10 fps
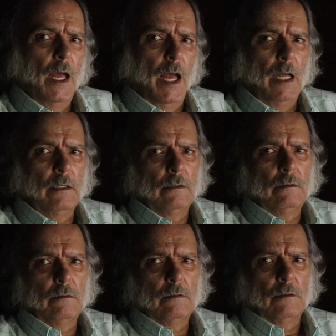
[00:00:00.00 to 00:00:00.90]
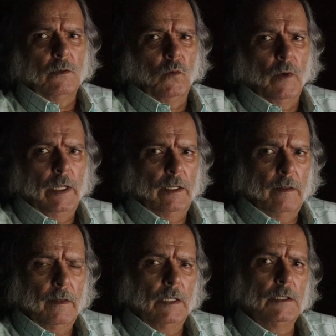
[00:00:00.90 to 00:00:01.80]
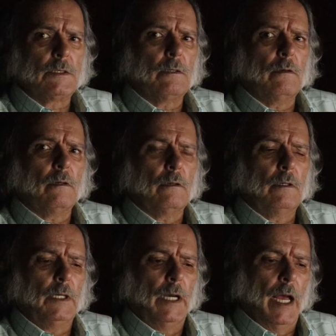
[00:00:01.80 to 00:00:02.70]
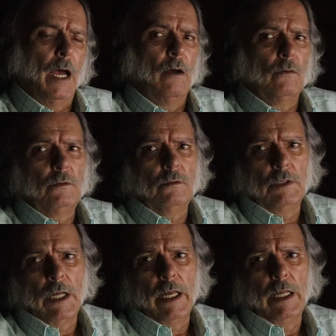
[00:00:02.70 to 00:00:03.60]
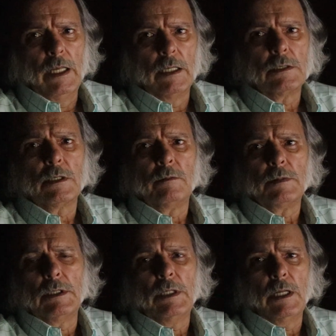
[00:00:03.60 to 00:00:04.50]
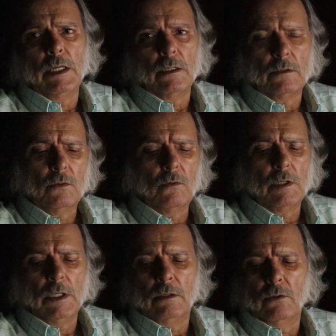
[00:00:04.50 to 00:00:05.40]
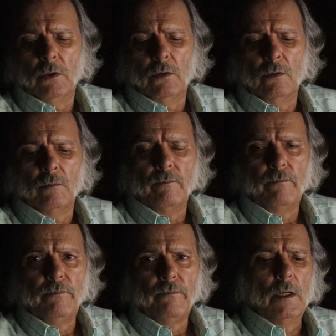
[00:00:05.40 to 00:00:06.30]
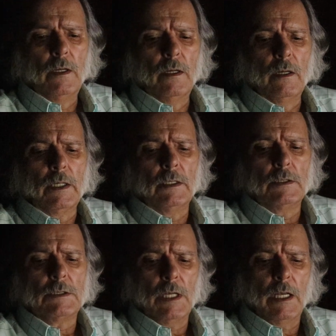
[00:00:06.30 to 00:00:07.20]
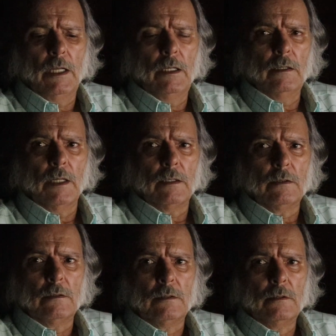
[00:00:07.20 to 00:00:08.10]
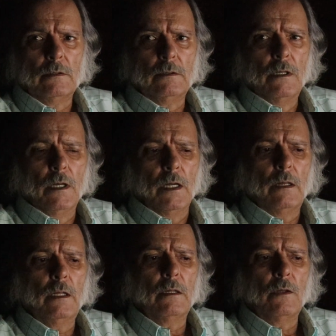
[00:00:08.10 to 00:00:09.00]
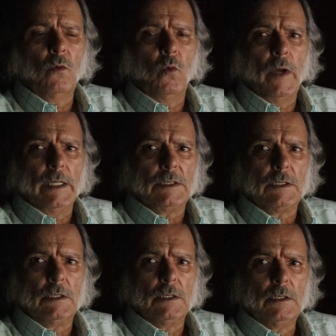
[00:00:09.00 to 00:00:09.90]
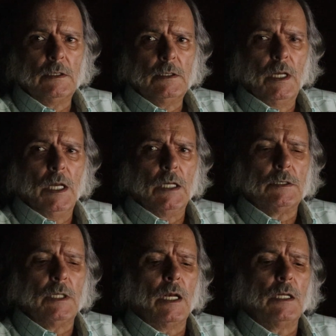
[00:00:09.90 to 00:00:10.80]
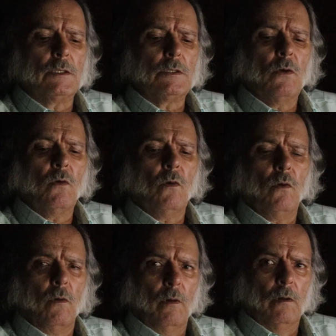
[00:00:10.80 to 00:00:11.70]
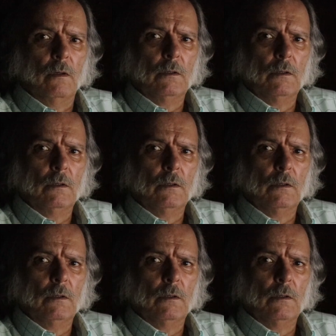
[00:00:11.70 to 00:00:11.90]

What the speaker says: And the way things are now, today, as I'm sitting here talking to you, I can say that I think the West has done us all